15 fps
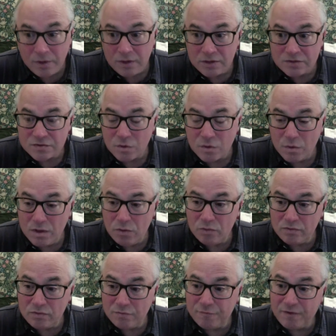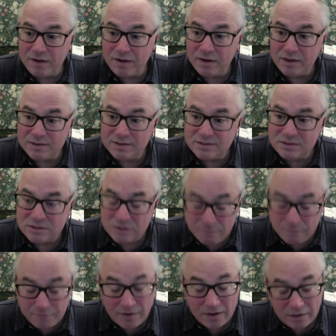So he was the finance
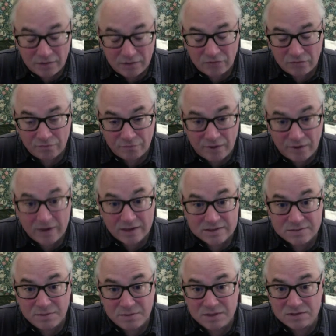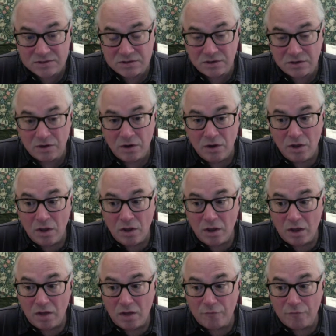finance finance minister
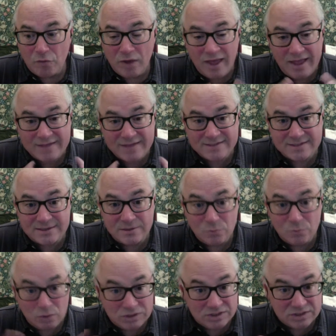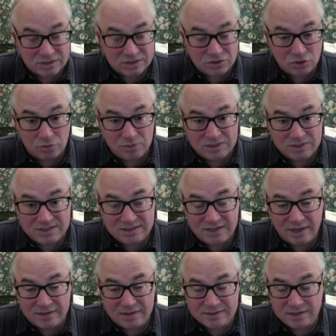uh, for Hesse, which is a German
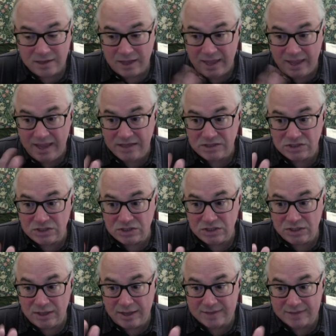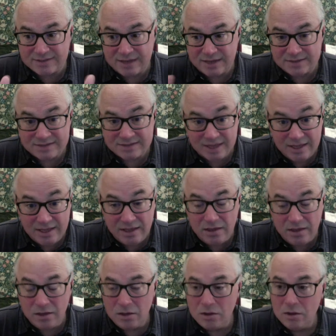state. H E S S E.
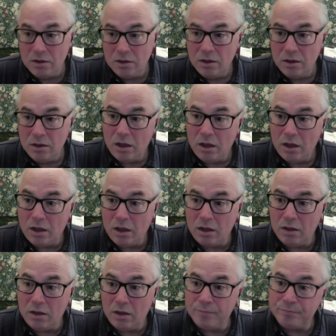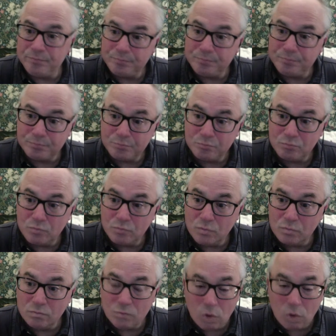Um,
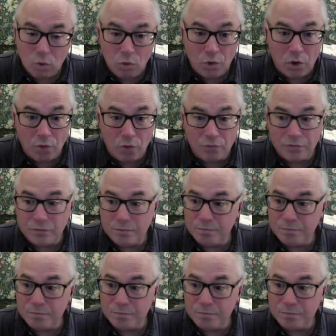who knows?